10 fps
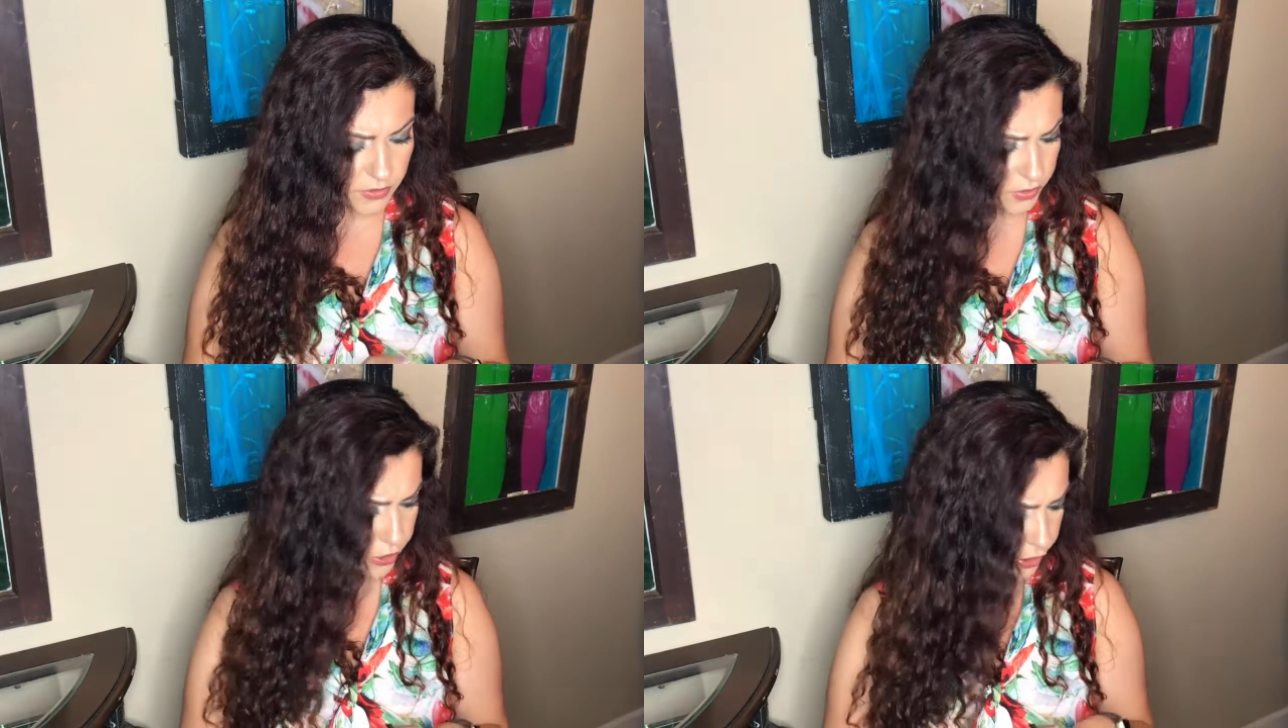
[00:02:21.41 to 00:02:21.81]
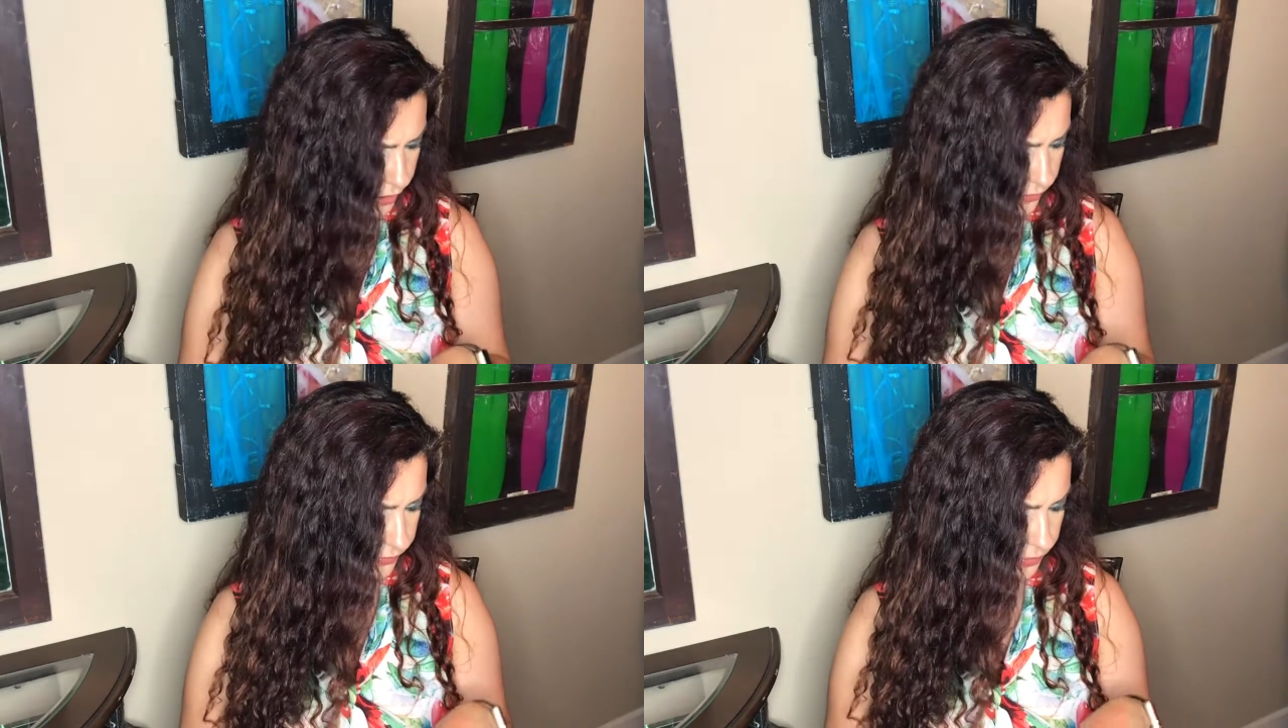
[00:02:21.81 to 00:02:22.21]
or
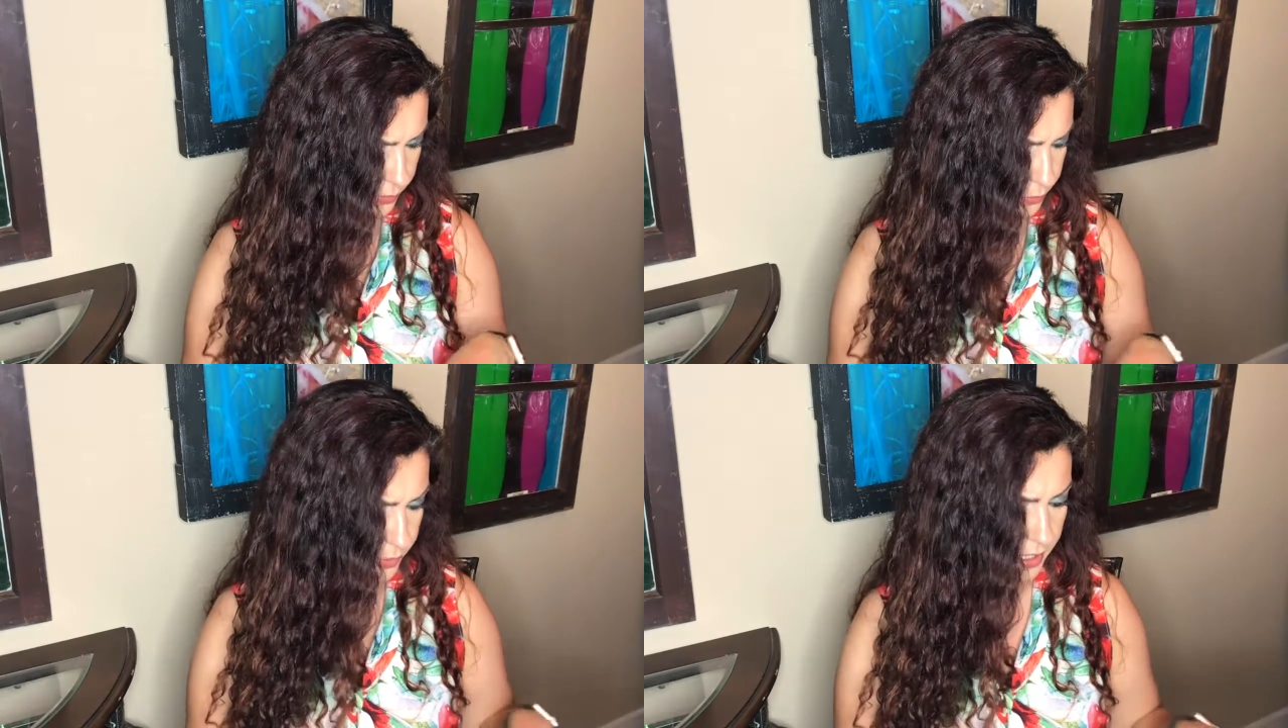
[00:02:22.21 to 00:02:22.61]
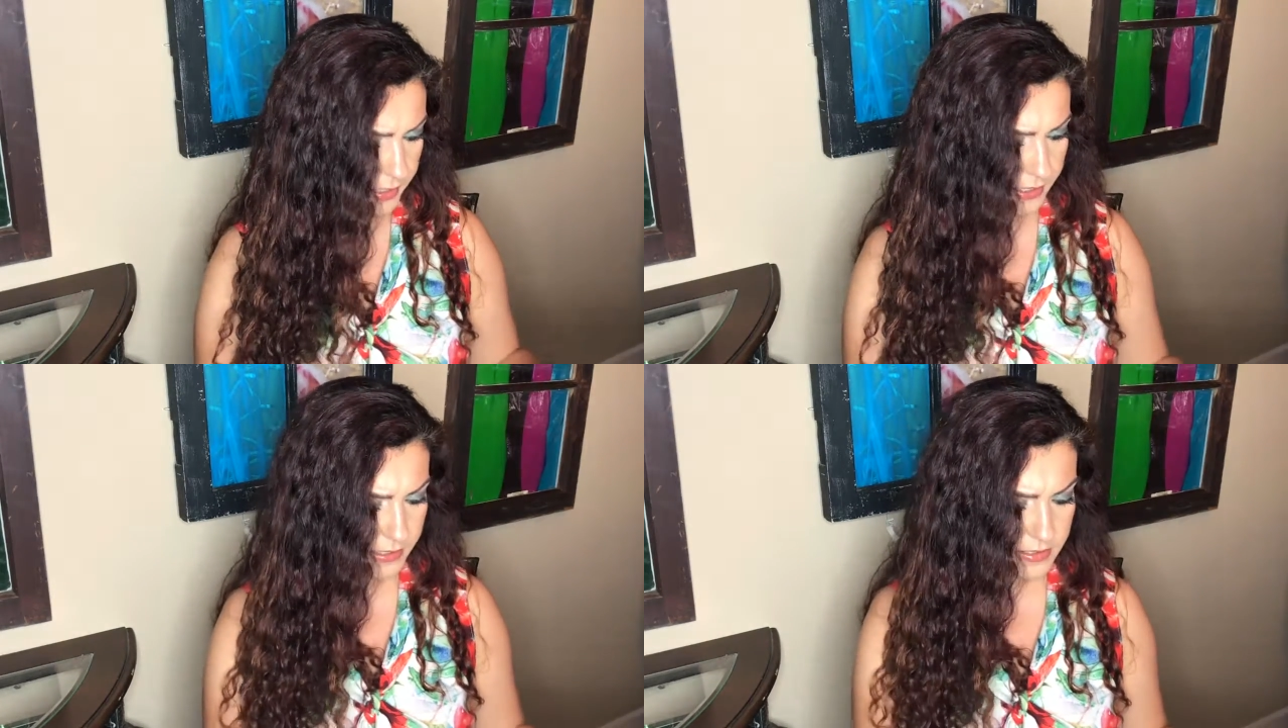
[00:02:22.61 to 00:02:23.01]
heard of Note
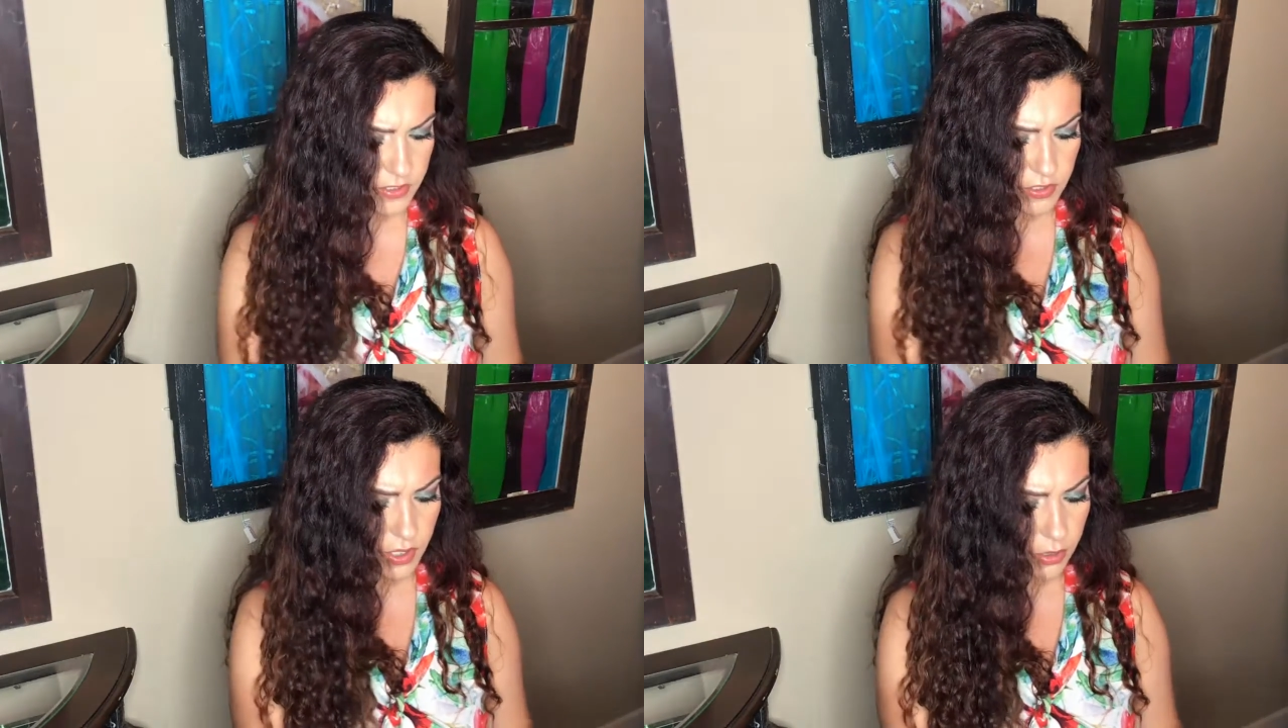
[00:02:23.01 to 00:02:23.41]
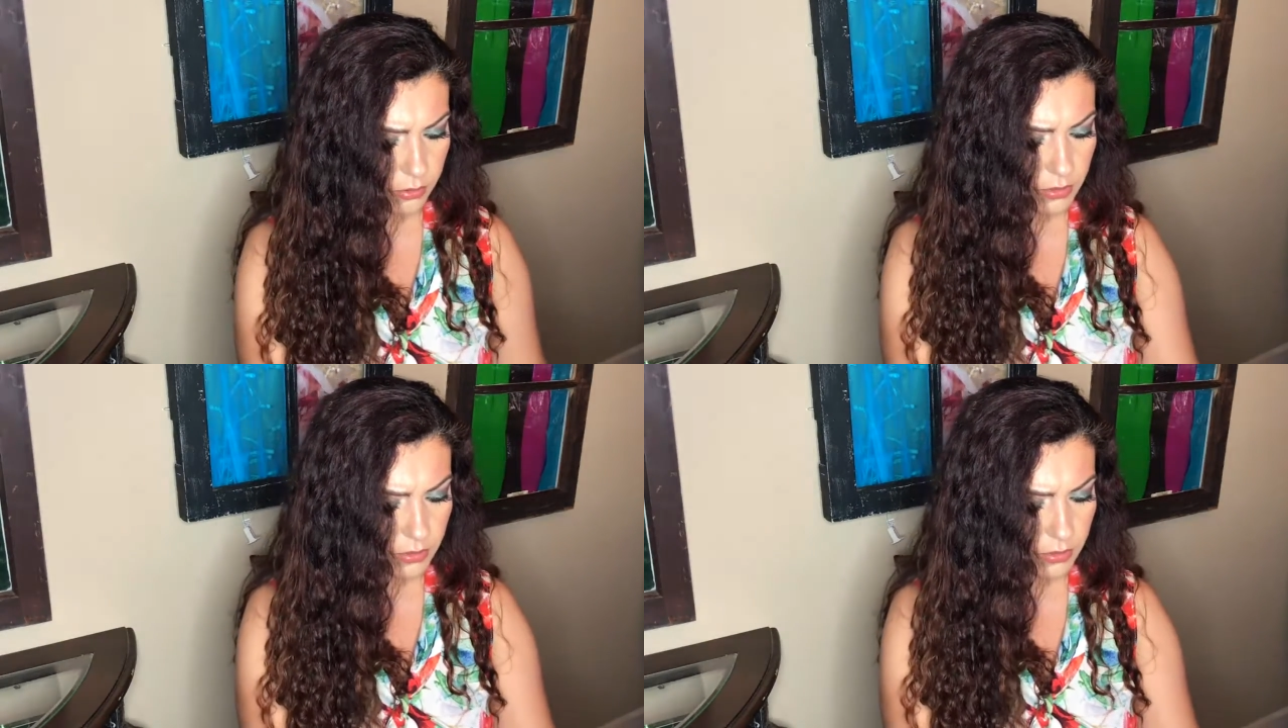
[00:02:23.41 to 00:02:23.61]
products, so